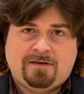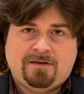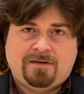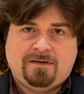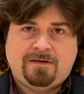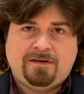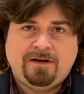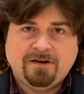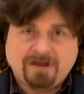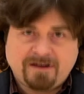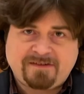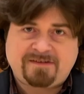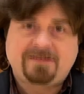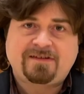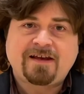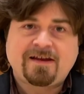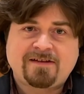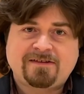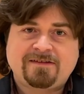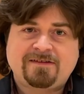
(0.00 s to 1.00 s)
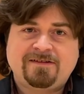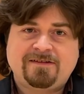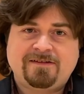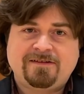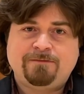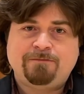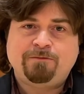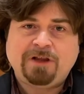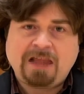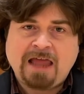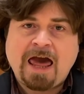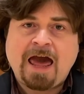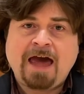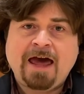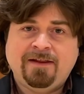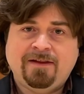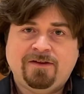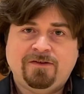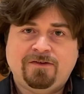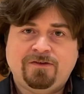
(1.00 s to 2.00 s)
there exists
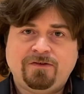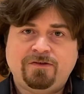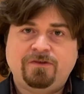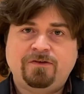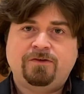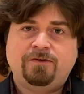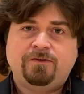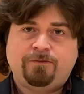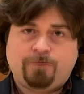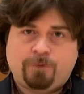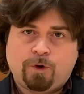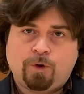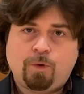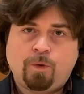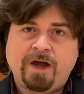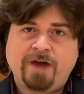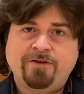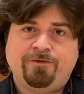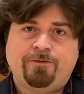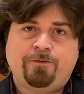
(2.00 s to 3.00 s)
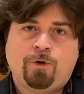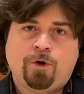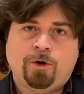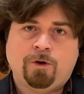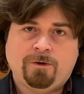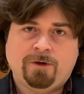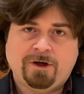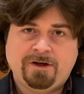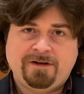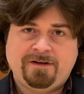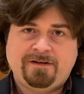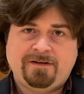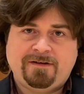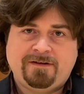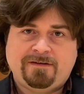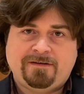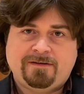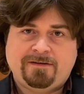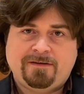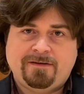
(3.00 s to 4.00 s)
plans for a way forward
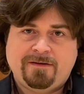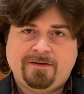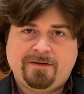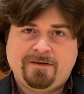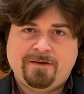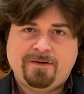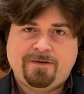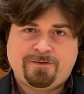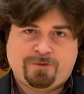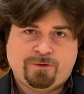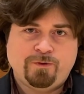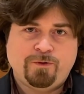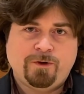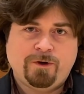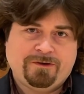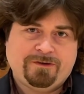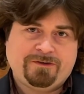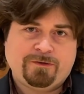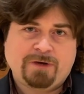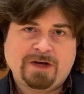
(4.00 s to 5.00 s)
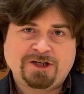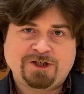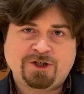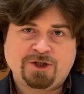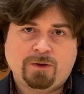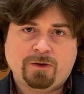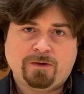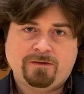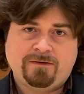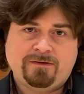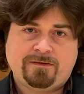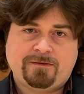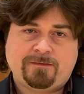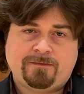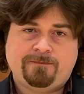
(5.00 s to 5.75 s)
through those thresholds.